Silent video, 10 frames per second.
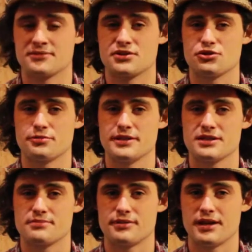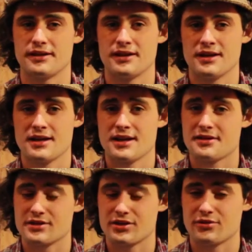bit dubious, but
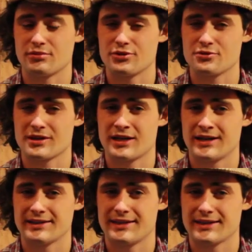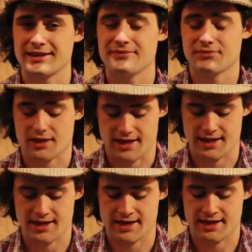so the Blues were kind of lucky.
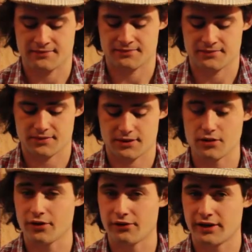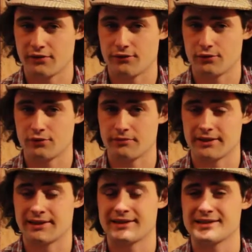They'll go down to Fulham